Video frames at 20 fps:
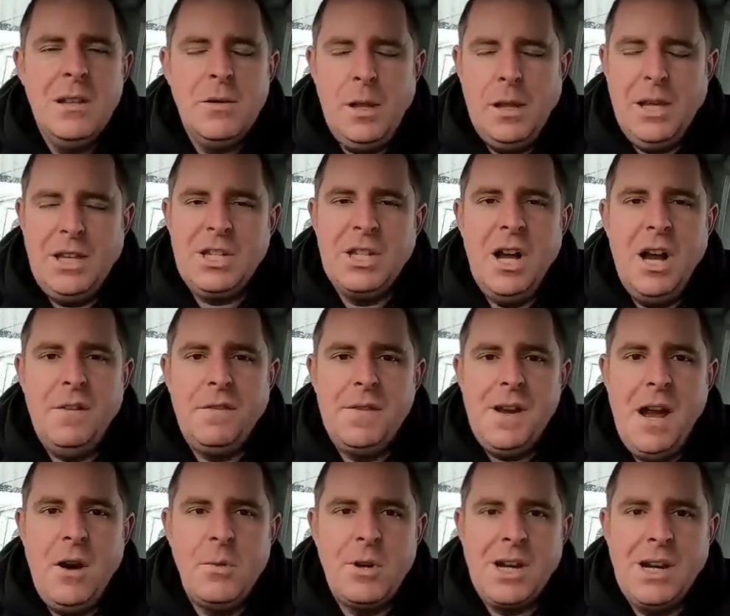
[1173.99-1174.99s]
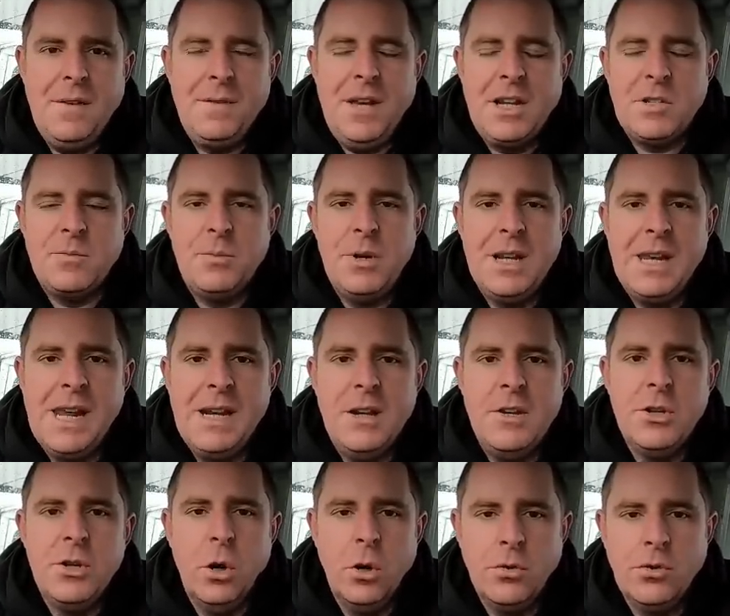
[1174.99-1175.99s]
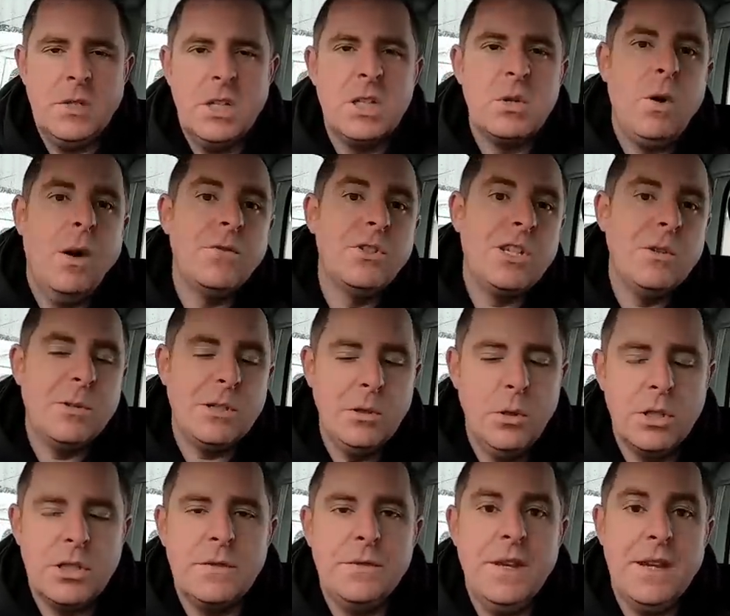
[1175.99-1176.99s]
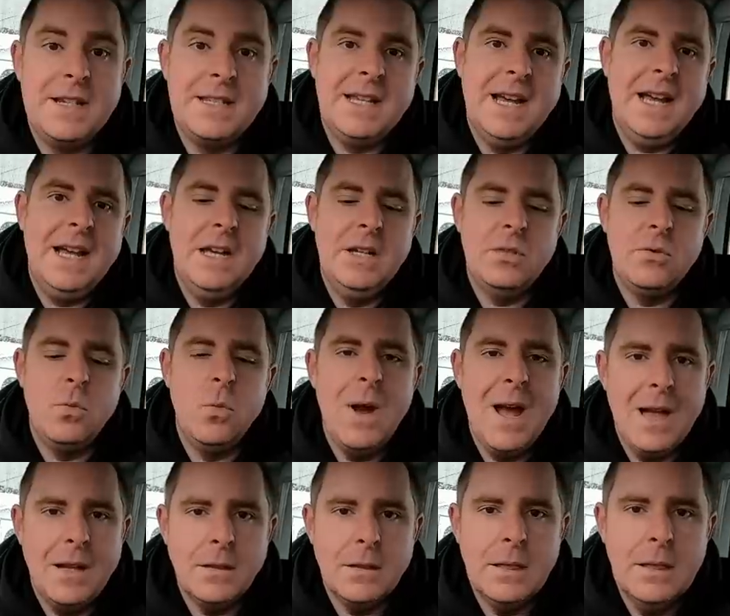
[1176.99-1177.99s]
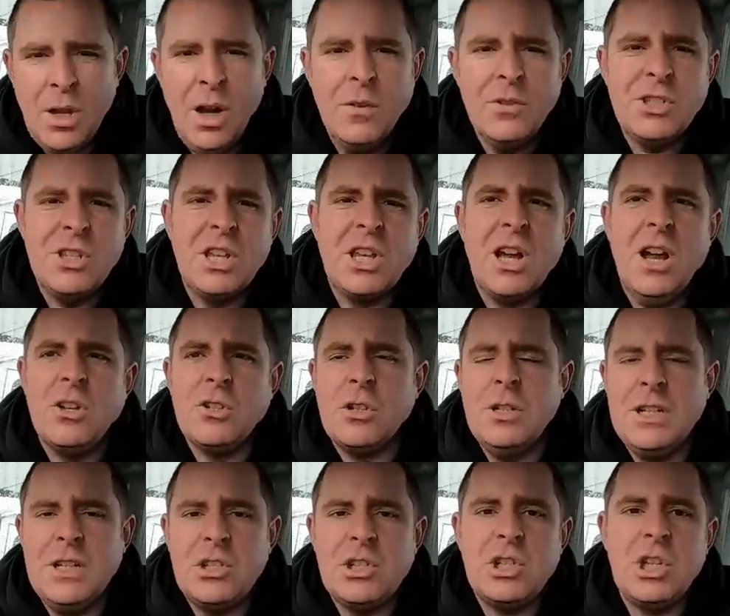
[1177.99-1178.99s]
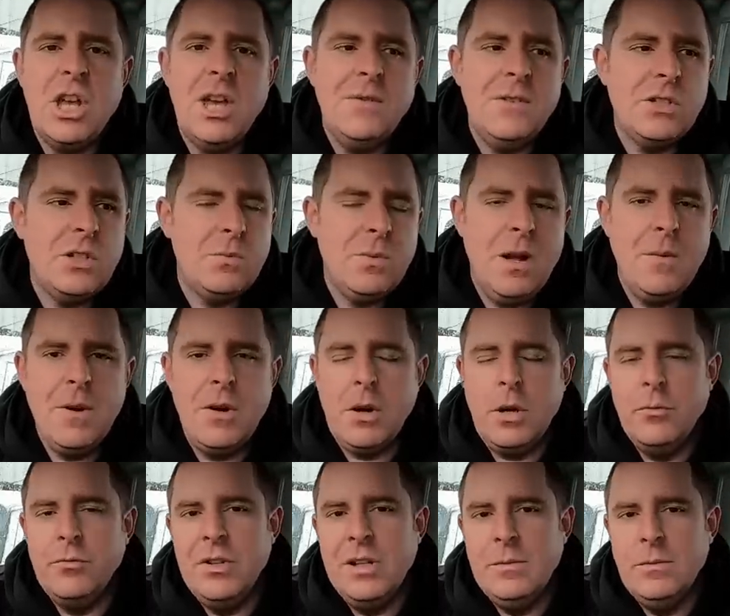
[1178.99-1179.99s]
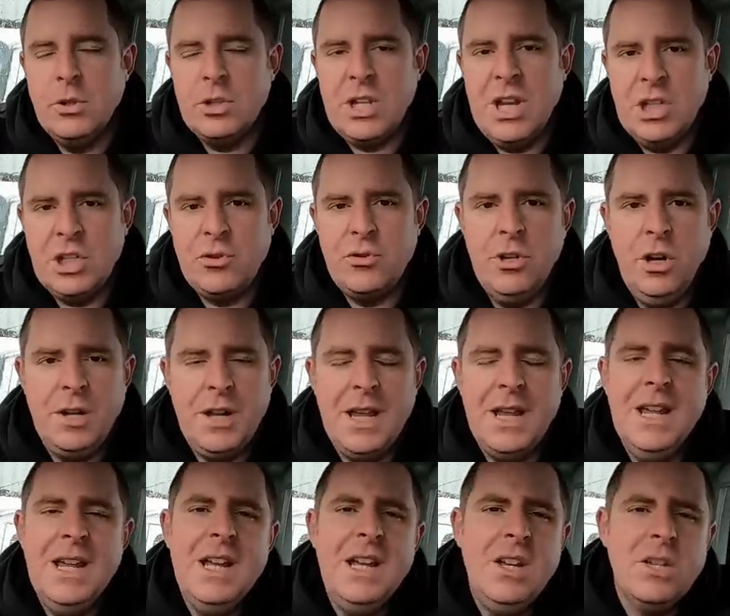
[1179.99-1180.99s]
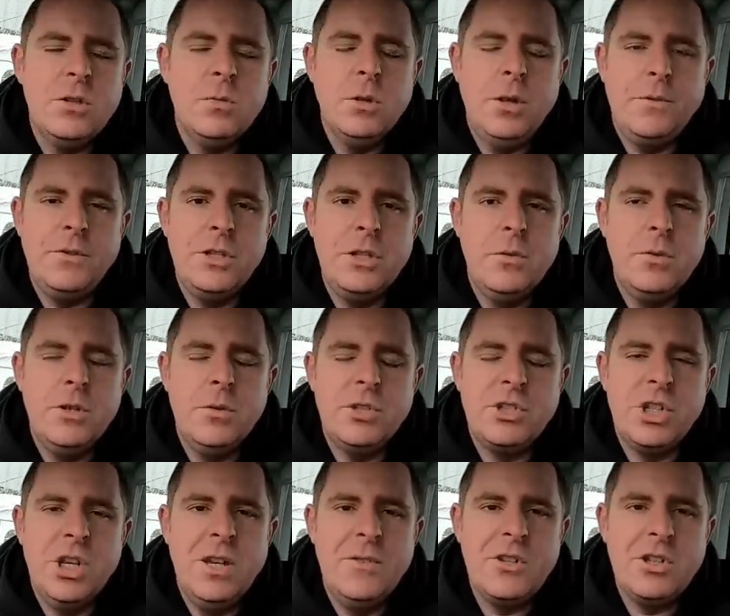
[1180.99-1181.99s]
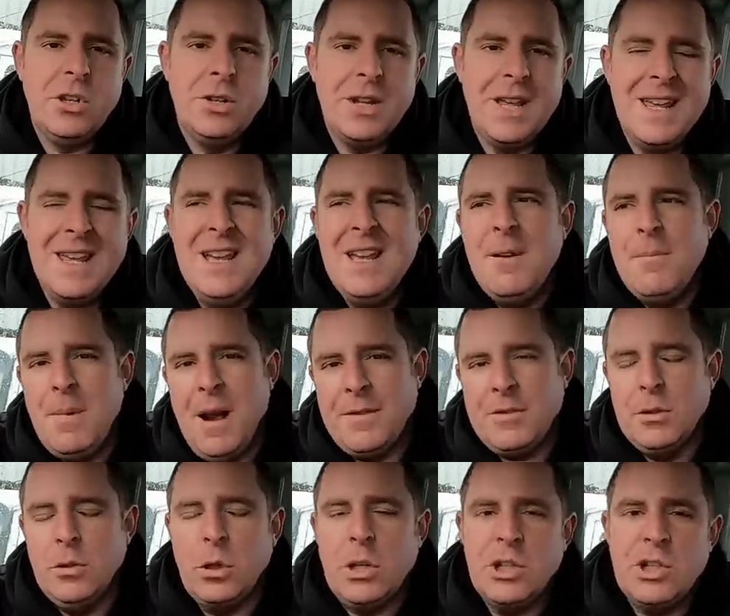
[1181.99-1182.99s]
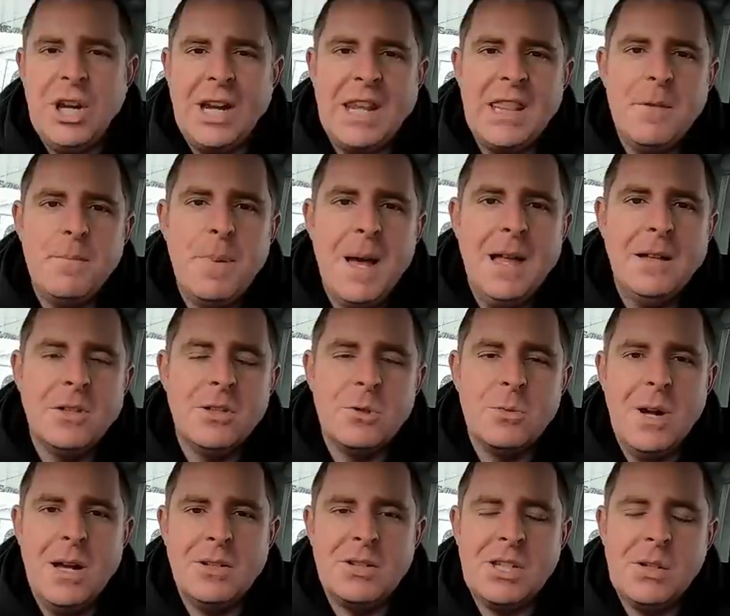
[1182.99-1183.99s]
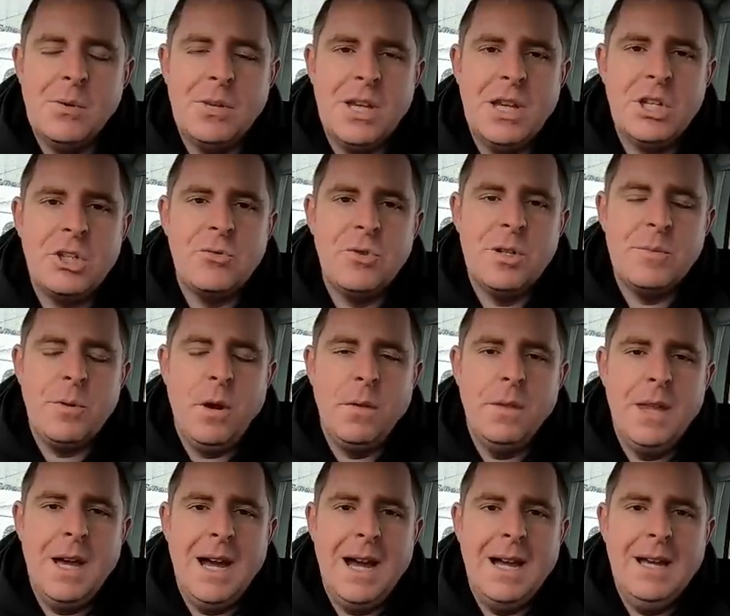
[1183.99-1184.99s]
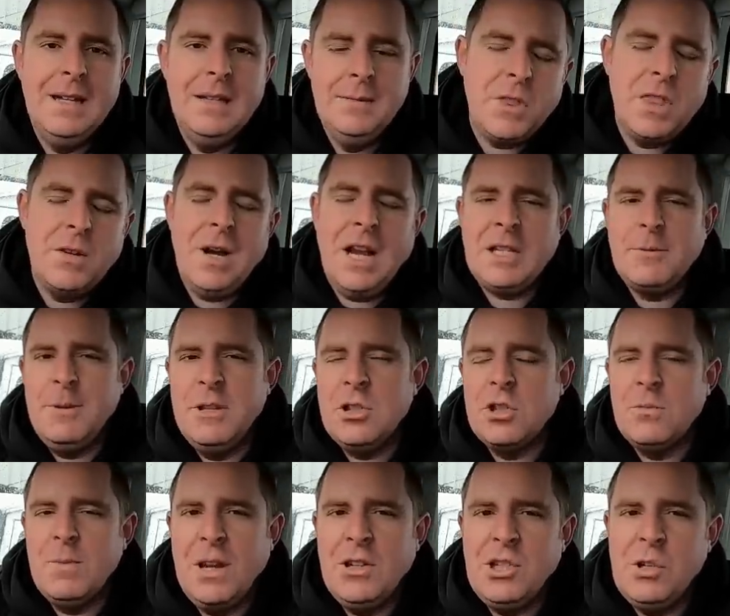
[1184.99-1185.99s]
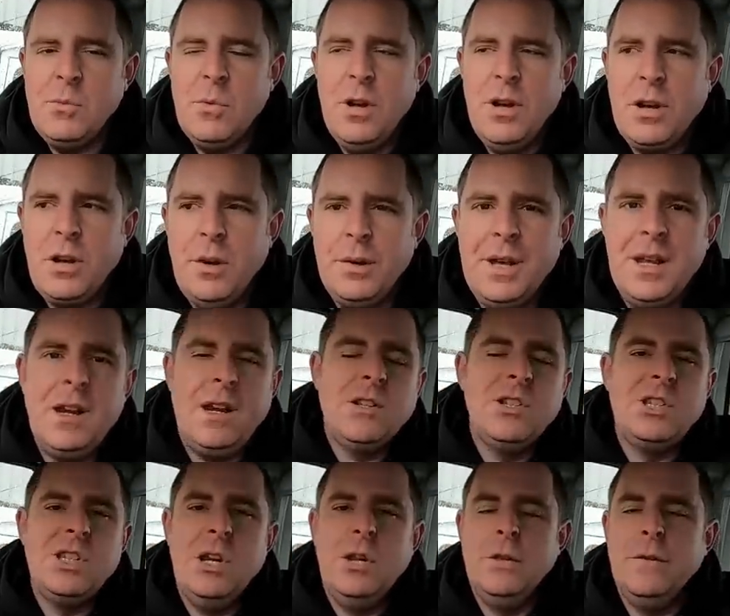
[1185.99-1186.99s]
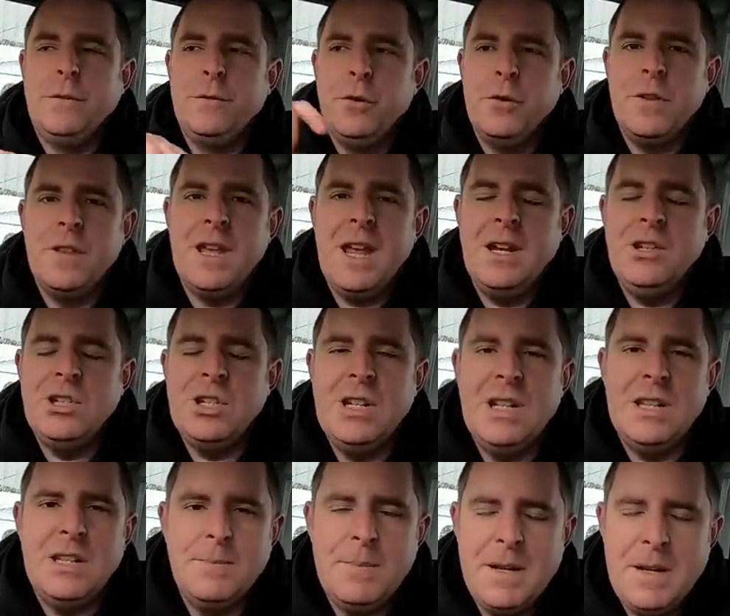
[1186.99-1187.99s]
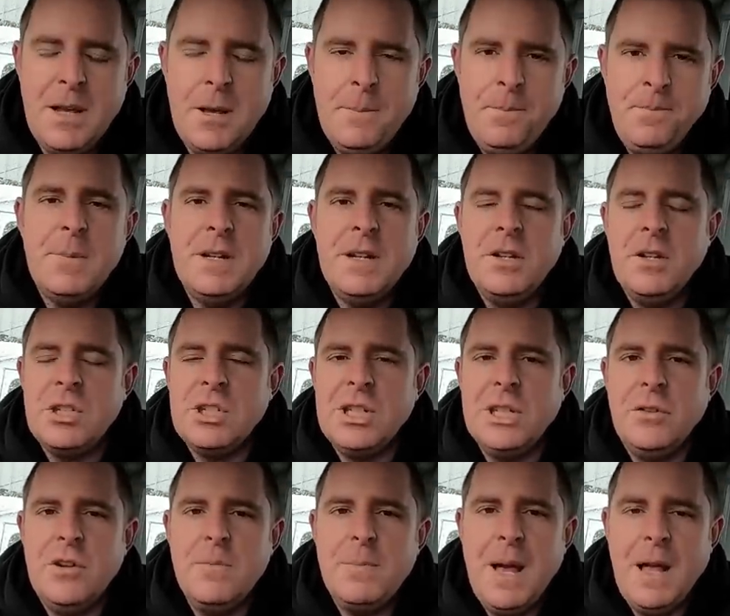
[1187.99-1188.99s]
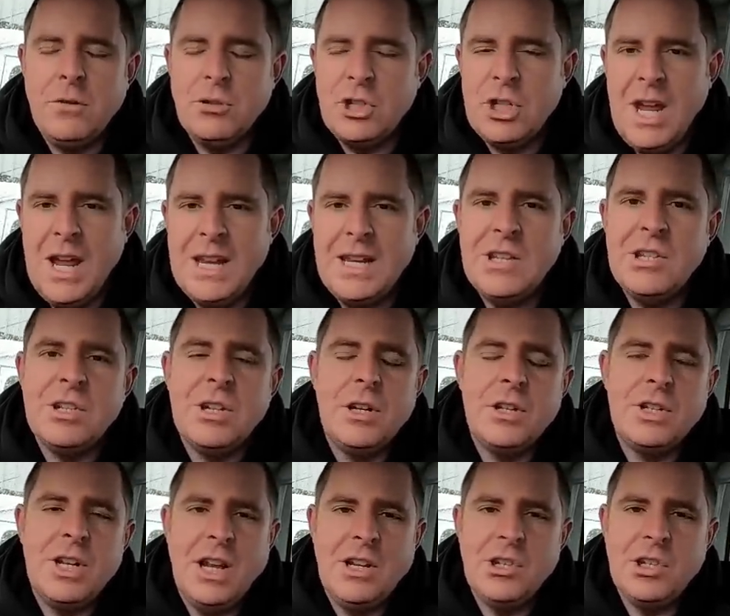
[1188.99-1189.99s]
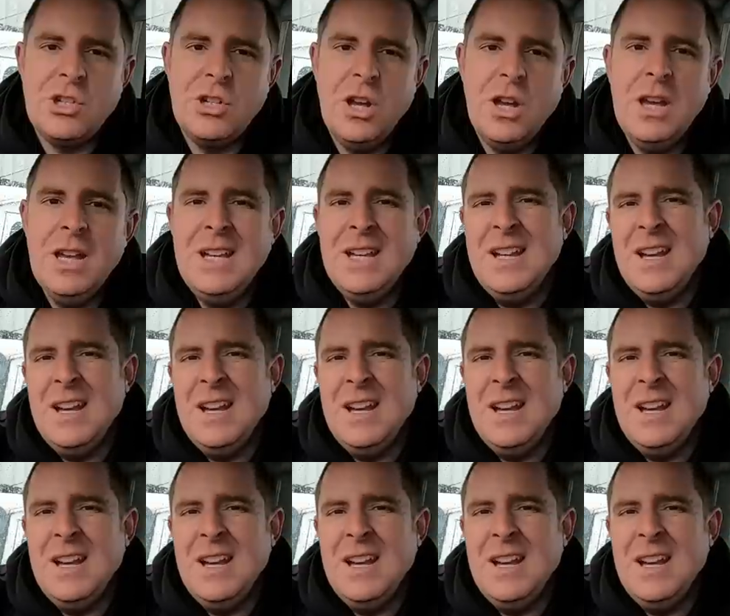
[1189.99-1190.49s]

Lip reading: In less than half an hour, we could have that spring in and done. So obviously, we'd look to fix that as well. Obviously, the car's going to need a service as well. We haven't got really much history on it, so we'll have to do a service on it. Might have to look at checking the belt as well, see what the history is on that. There has been some engine work on it. I can see on the front of the engine there's been an auxiliary belt changed and a tensioner.